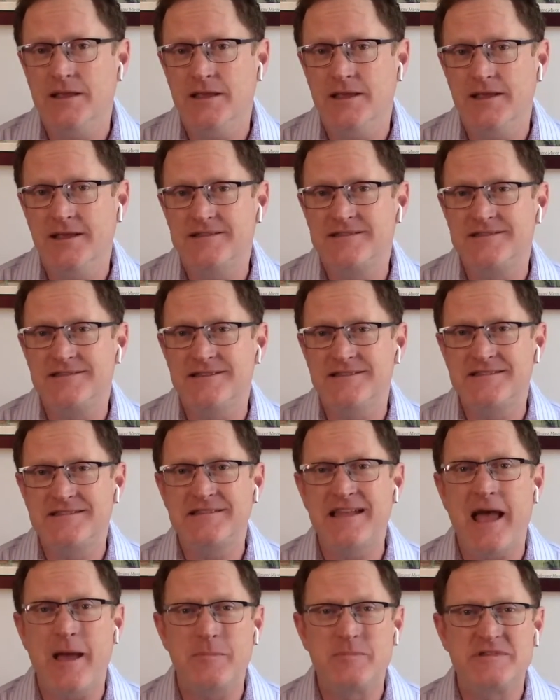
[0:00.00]
It's the
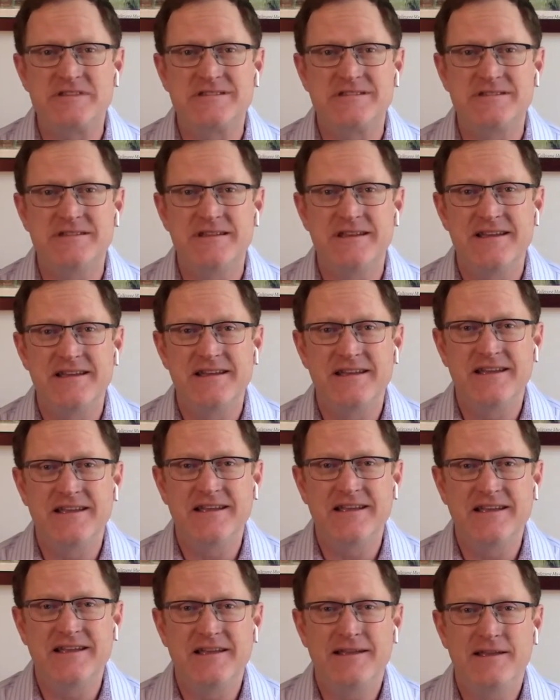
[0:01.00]
steps.
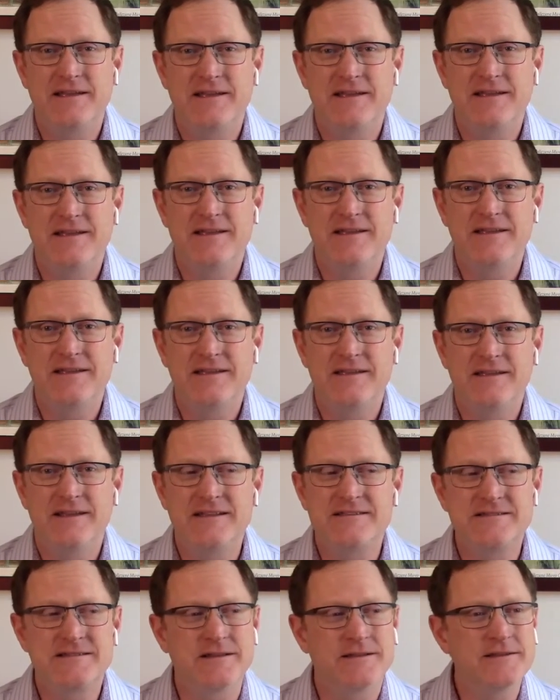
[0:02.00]

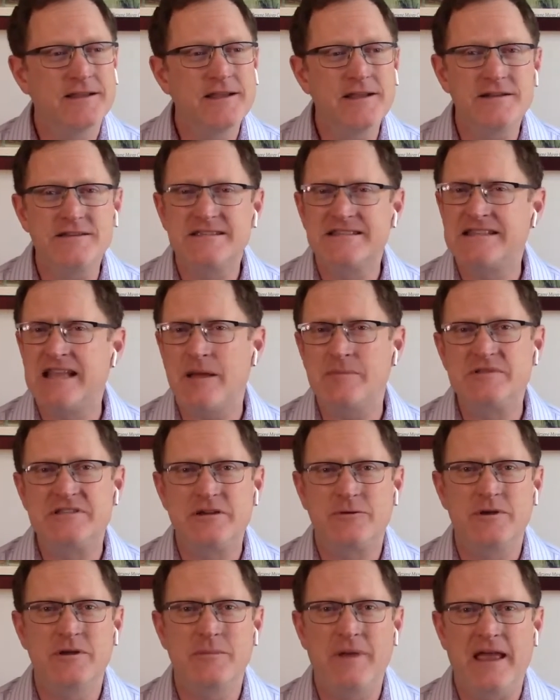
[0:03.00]
It's the little steps
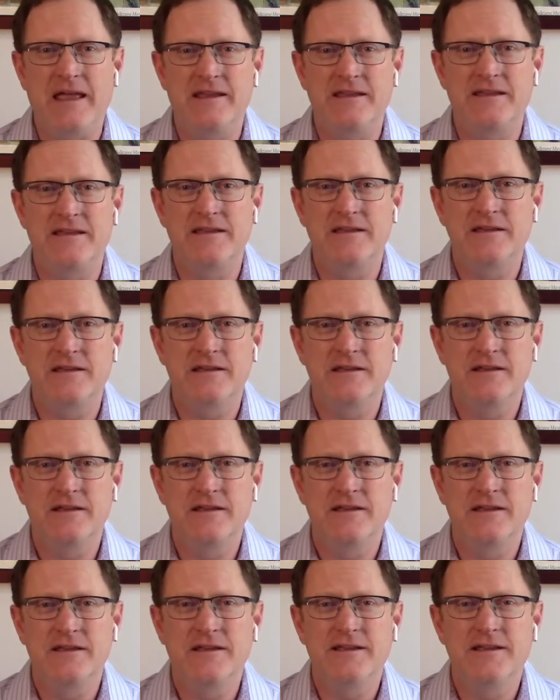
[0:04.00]
that we make.
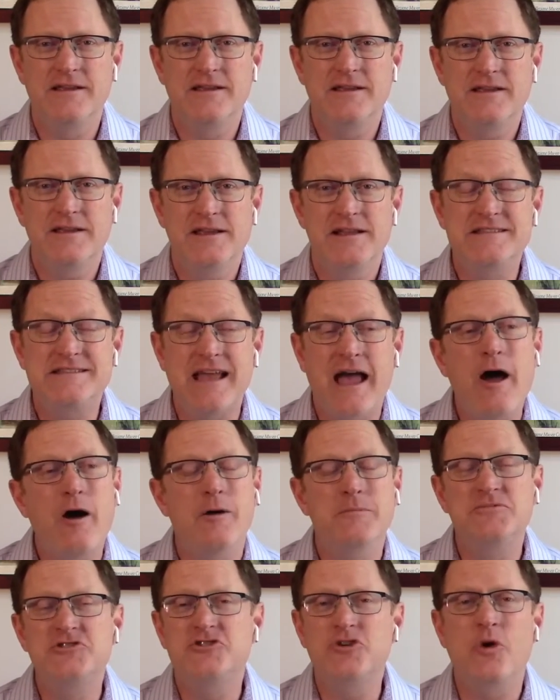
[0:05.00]
It's how
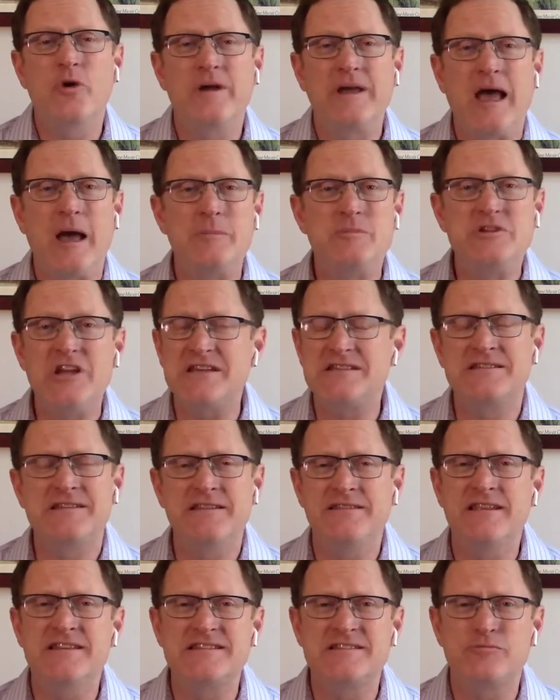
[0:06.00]
I'm showing up just
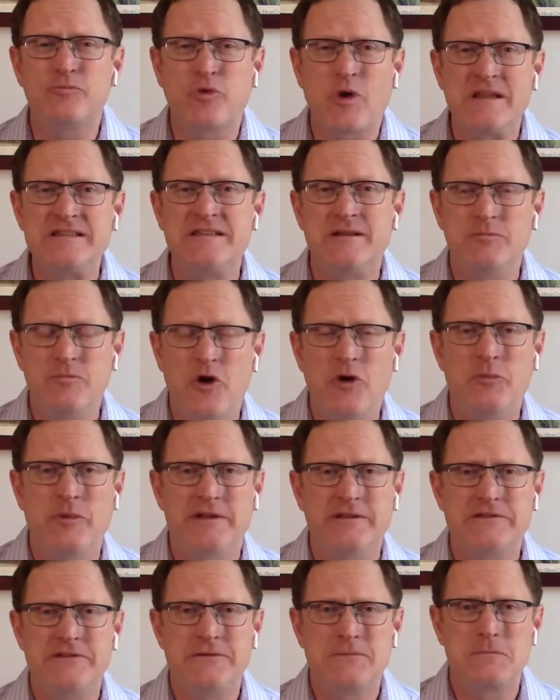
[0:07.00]
in this present
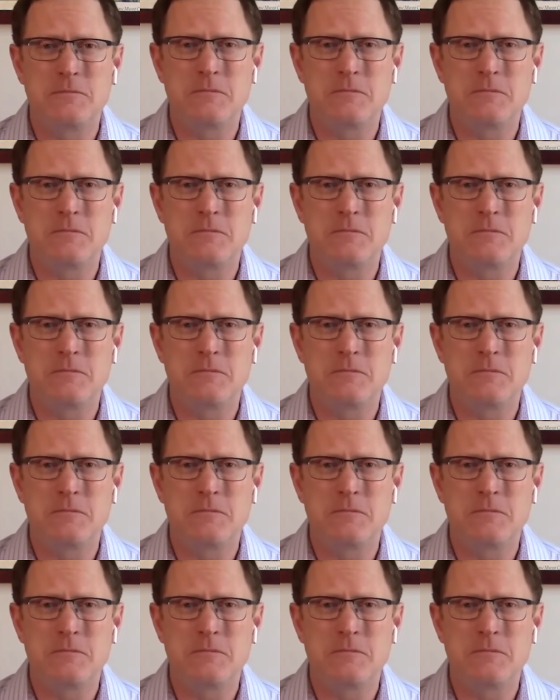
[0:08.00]
moment.